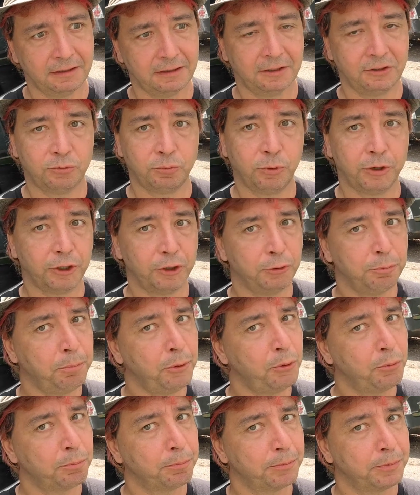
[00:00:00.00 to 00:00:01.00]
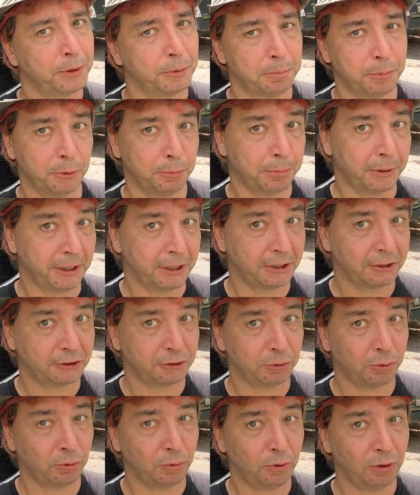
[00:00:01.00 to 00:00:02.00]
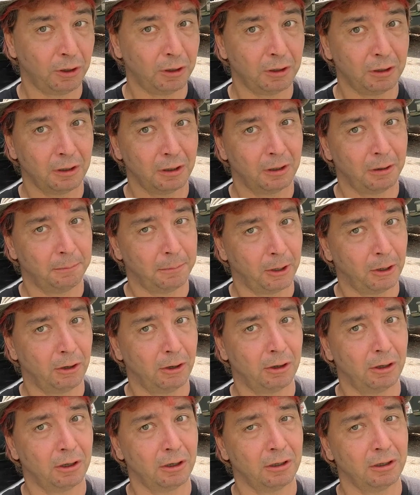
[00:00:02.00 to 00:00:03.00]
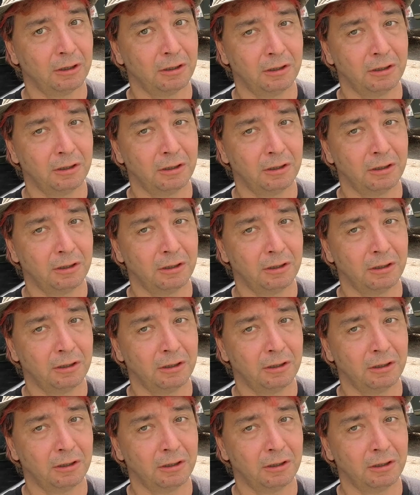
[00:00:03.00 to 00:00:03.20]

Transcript: It's where you poop. You poop in a store, bar,